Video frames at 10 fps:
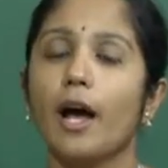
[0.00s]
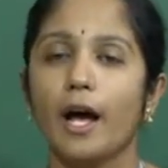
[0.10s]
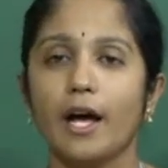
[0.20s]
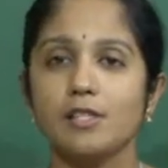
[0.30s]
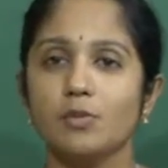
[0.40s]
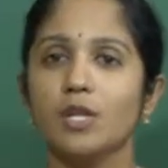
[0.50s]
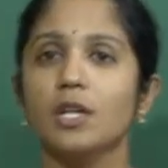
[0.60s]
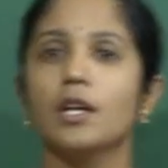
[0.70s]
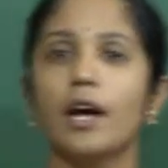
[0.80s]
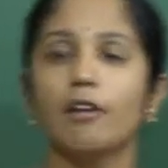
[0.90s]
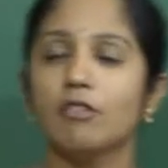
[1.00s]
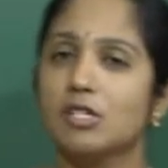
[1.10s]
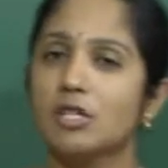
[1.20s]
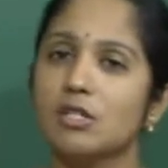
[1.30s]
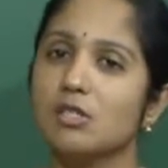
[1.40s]
as we have
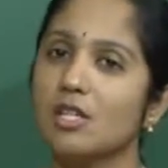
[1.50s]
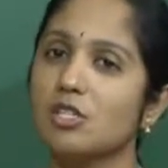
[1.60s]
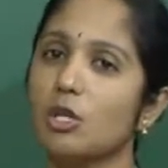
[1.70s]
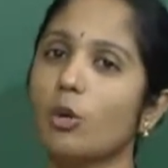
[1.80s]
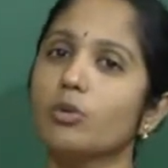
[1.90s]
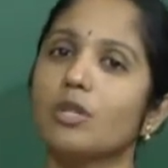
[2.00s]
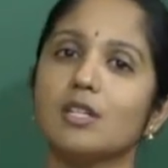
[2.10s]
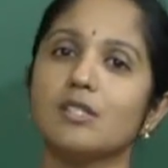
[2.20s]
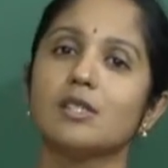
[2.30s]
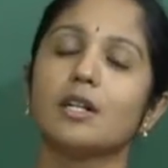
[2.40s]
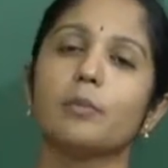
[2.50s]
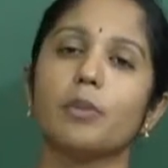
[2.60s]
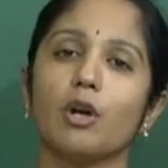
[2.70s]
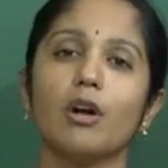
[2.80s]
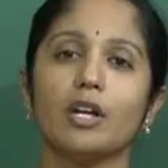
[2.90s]
discussed just now, that is the
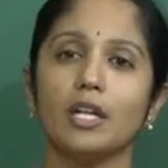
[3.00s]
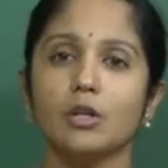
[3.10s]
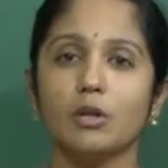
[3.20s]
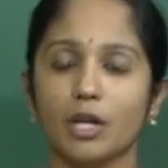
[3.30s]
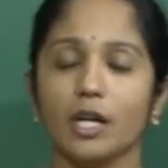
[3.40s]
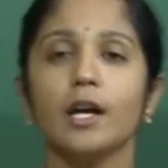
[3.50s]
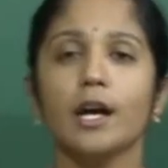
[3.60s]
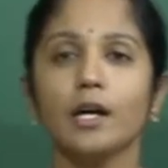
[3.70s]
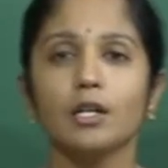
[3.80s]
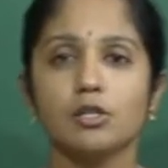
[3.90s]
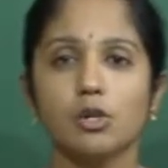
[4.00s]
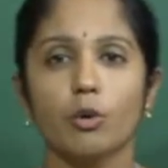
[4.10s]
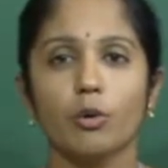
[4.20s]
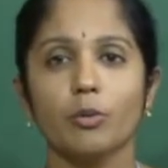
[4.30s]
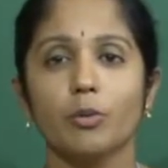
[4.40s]
priority, okay.
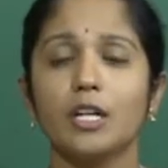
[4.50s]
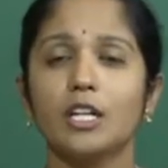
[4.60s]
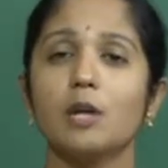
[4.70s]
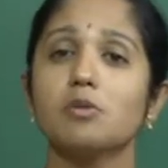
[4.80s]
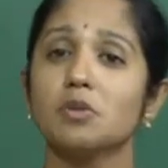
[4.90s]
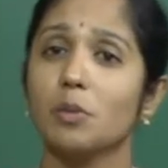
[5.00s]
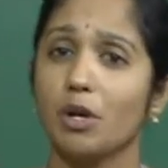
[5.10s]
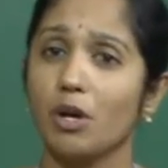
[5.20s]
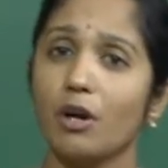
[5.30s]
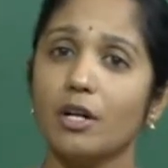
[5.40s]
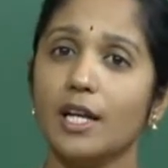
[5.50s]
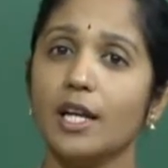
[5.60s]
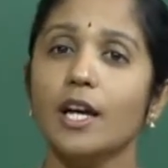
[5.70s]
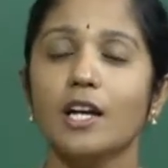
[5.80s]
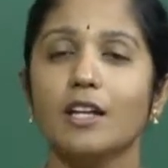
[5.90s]
So interrupts with the
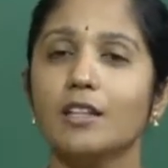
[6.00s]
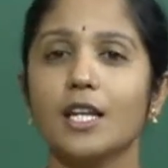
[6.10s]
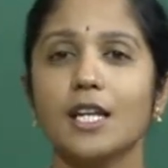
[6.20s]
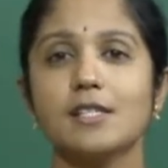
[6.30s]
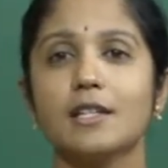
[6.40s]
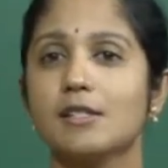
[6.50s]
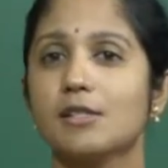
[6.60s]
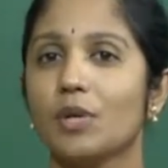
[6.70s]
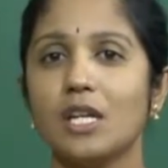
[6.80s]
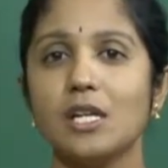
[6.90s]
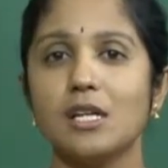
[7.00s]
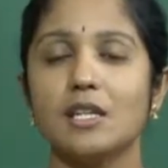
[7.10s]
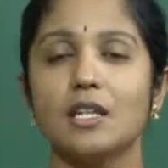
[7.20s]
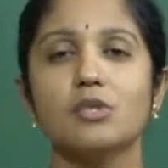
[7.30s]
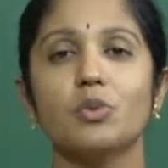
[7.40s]
priority, in that case it is very
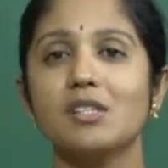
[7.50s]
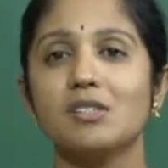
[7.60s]
easy, it is very